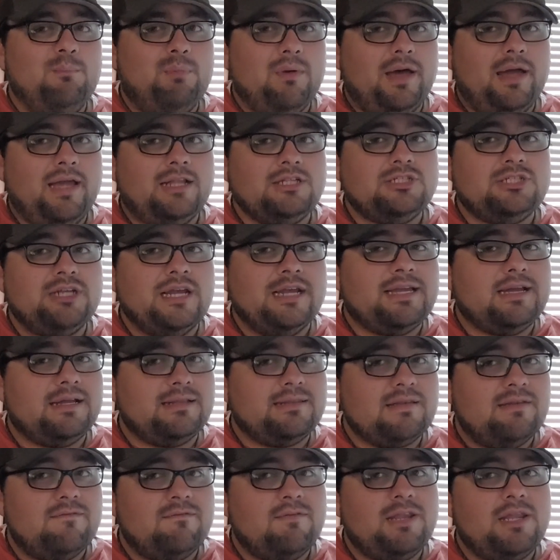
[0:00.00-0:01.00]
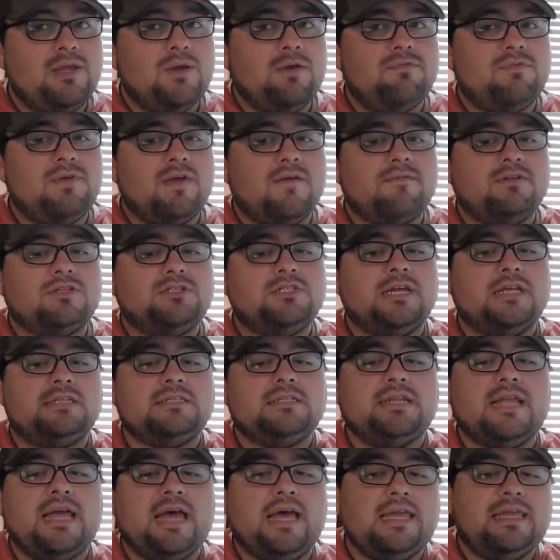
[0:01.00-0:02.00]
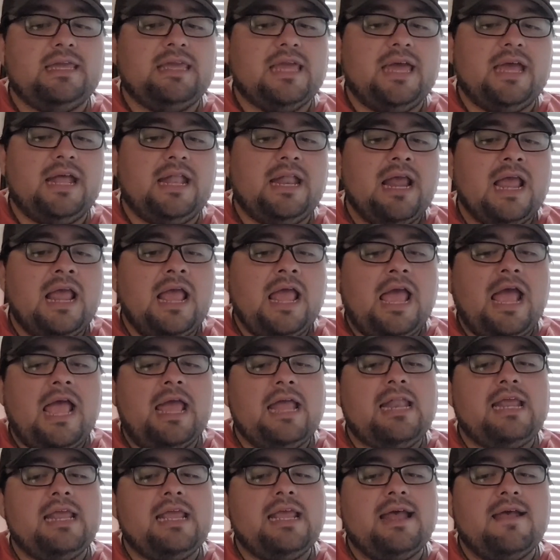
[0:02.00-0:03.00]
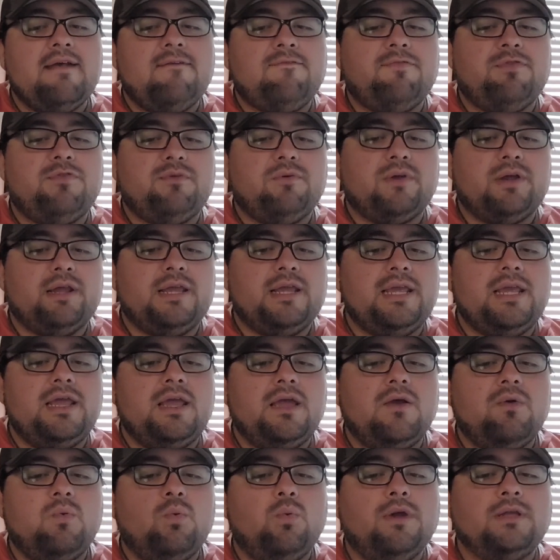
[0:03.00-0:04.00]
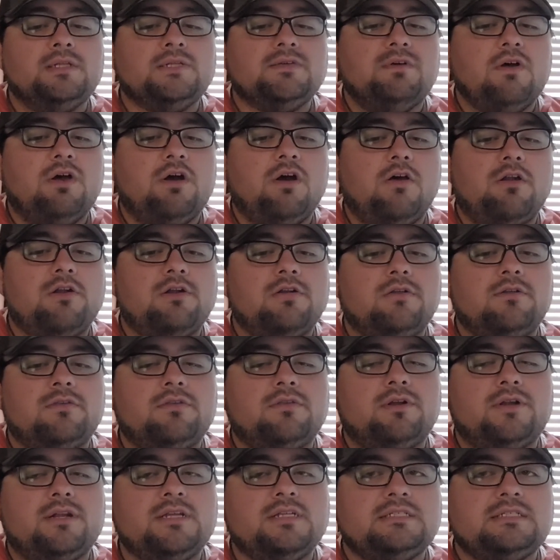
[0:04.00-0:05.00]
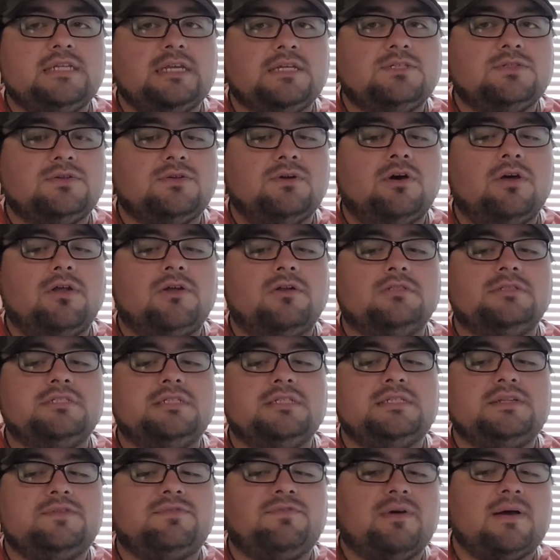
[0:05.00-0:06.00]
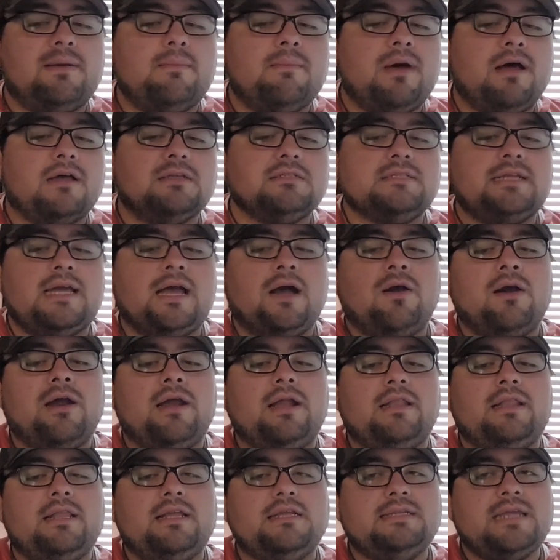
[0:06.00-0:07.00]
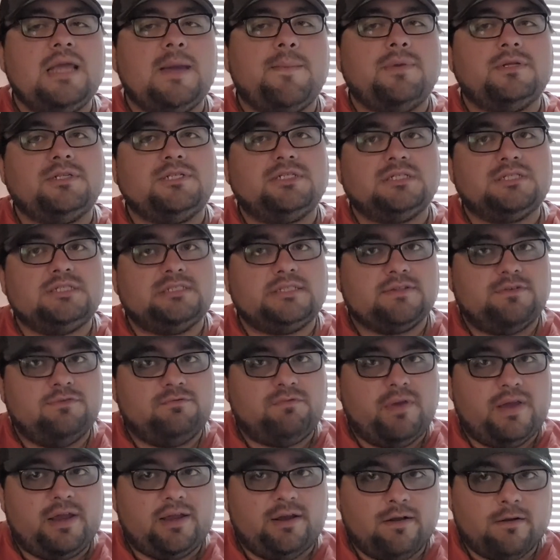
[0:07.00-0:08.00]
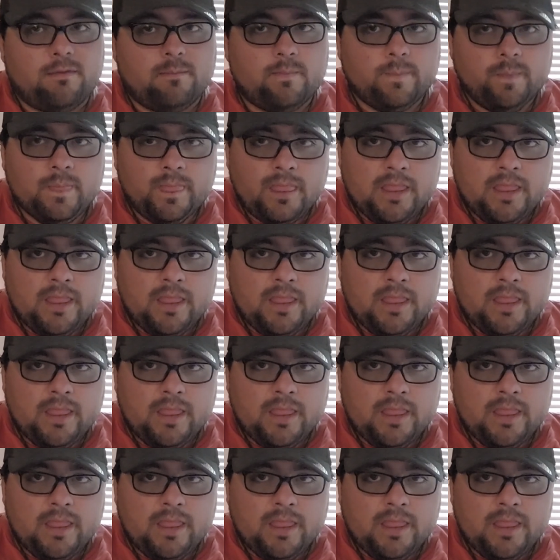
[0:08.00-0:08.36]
but check out that video if you haven't checked it out yet. At EF3, winds of 136 to 165 miles an hour, and the damage is severe.